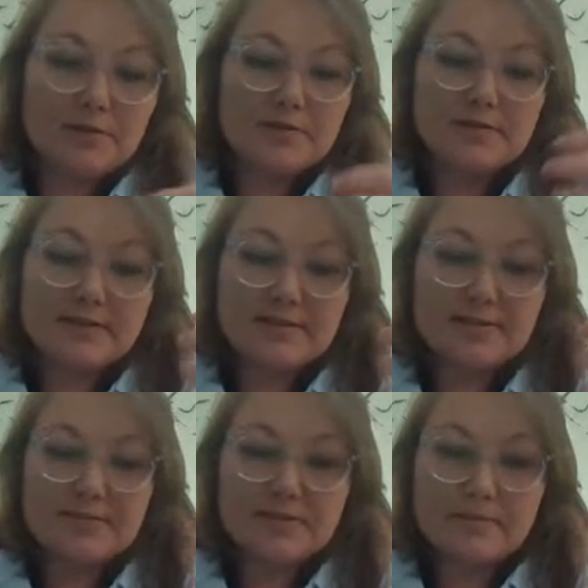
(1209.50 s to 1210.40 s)
used
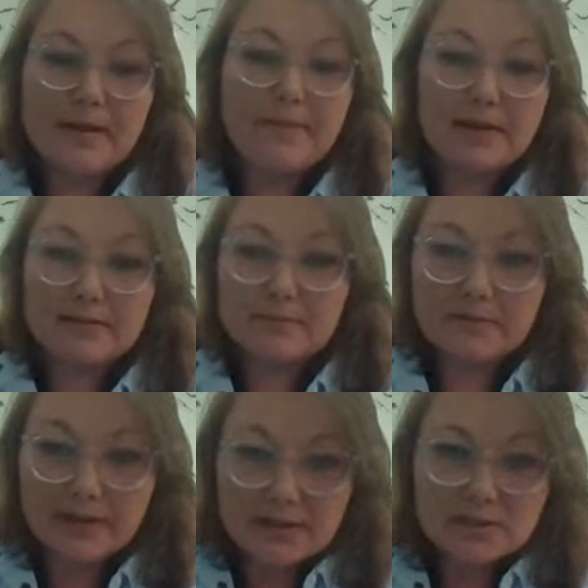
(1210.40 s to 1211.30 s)
systems to map out the
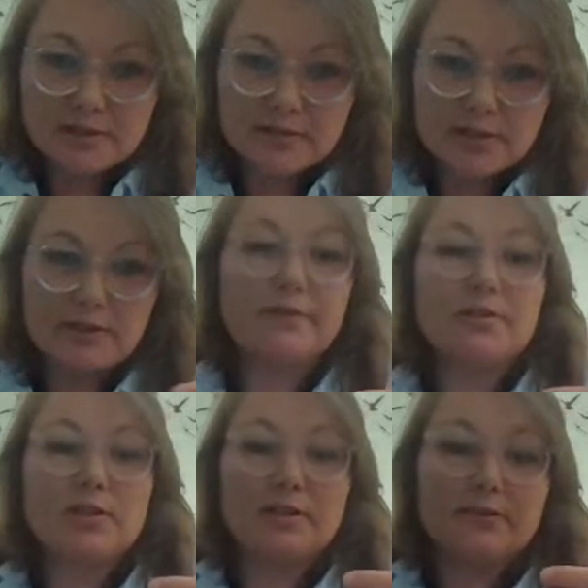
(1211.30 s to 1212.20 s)
marine geology on
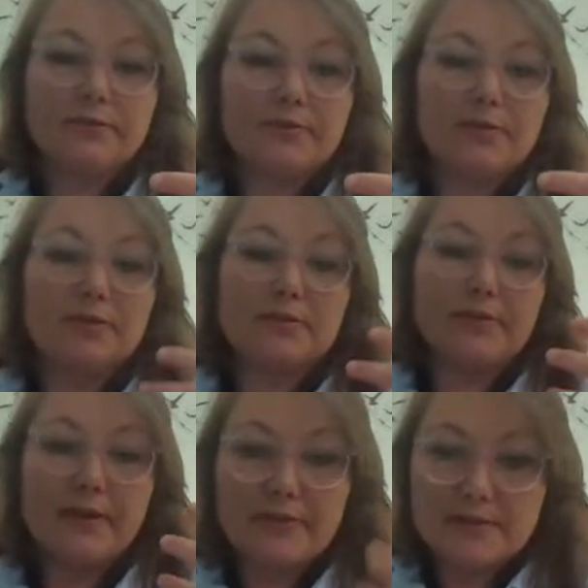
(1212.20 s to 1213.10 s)
the shelf, looked
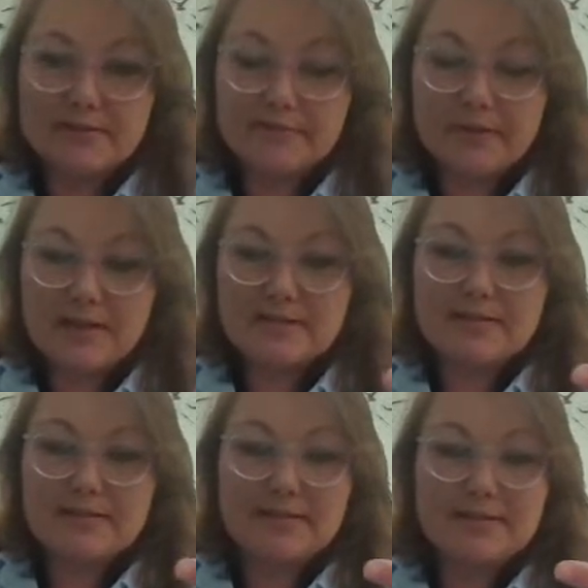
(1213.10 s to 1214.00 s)
for evidence of
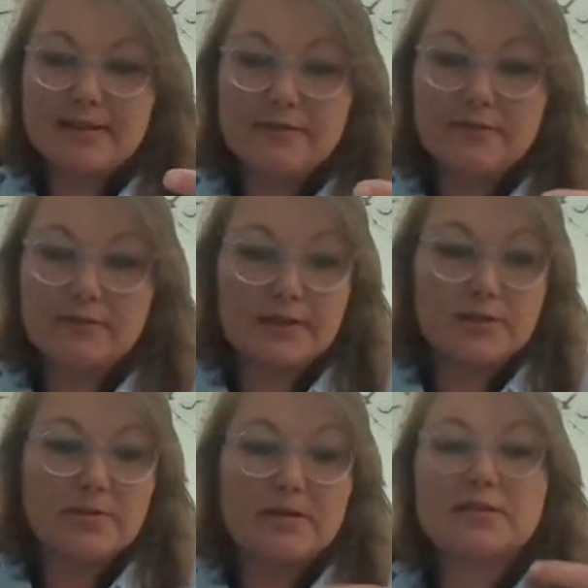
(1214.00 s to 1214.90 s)
Pleistocene sea level
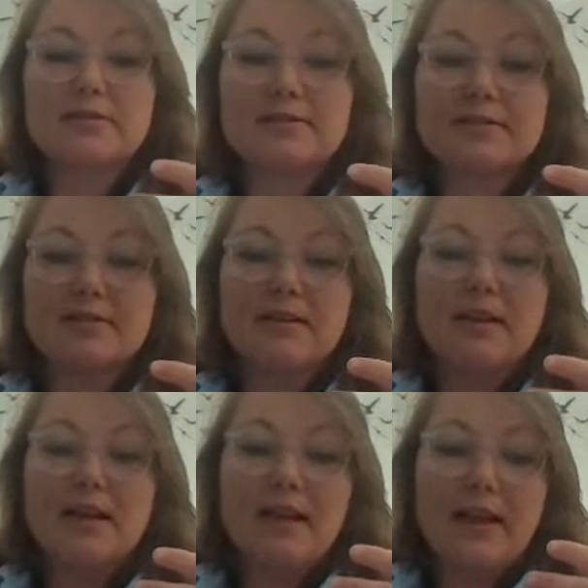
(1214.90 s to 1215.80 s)
fluctuations,
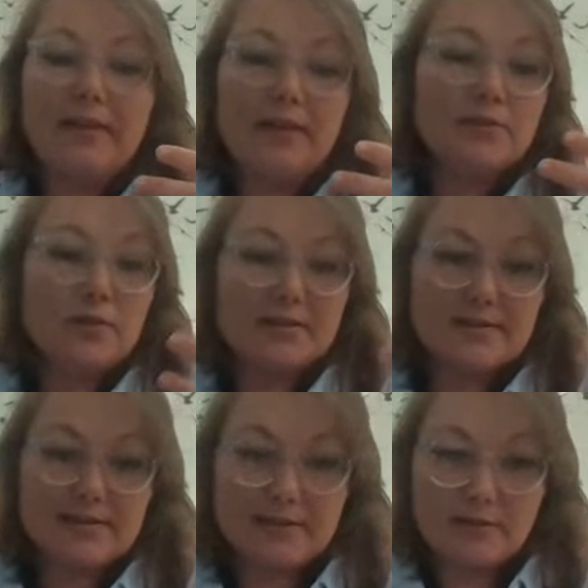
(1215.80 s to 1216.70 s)
and then tried
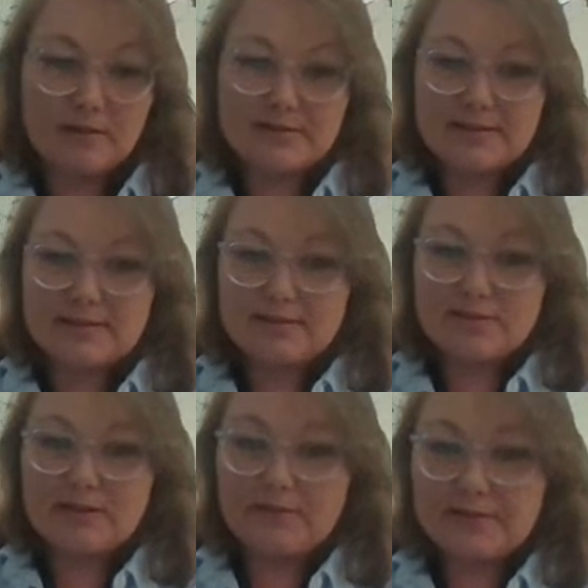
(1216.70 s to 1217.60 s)
to see the continental
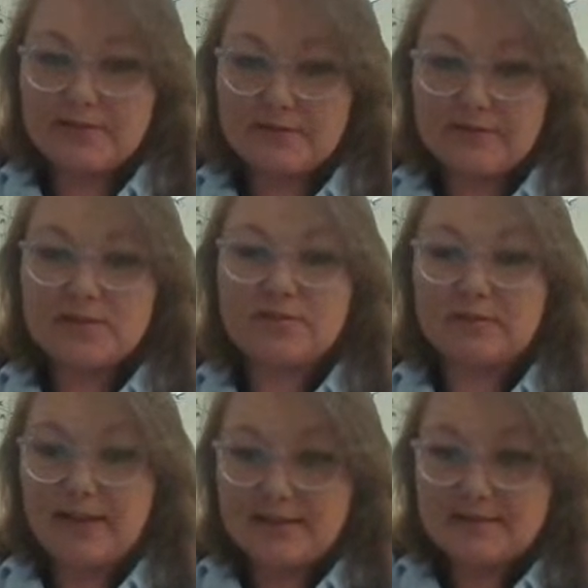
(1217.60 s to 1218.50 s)
shelf as a
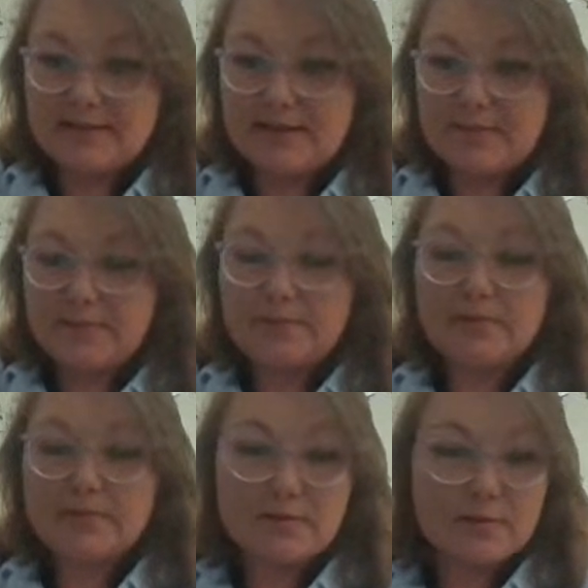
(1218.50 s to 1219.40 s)
terrestrial landscape,
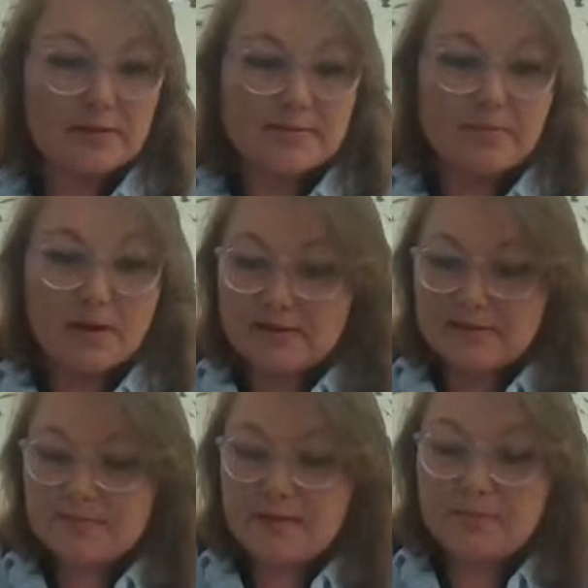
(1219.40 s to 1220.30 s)
soils,
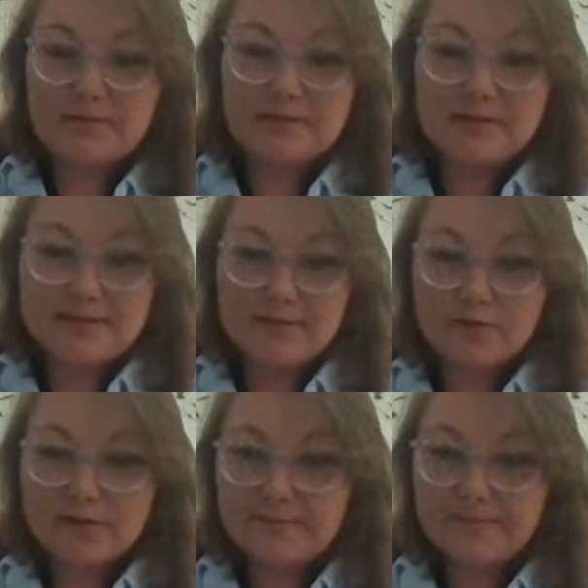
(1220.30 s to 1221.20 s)
plants, people,
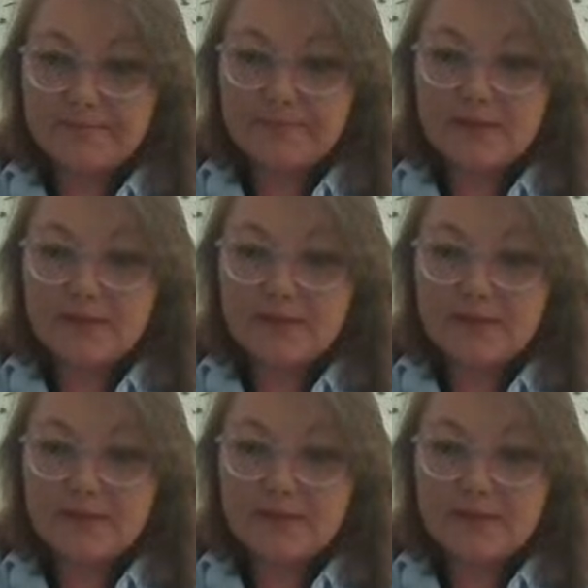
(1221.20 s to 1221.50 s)
etc.